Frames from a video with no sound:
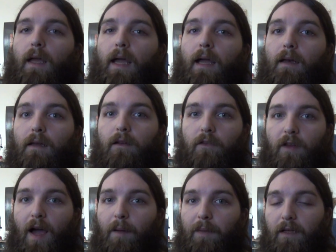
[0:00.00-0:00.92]
And each
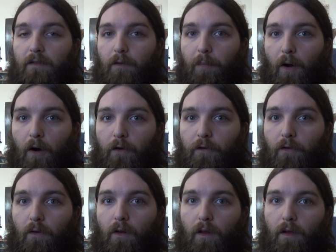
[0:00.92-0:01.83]
time he gets a
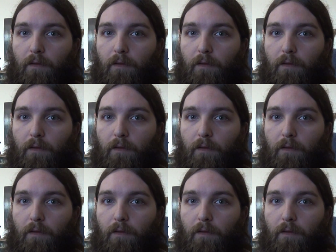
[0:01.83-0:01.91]
partial,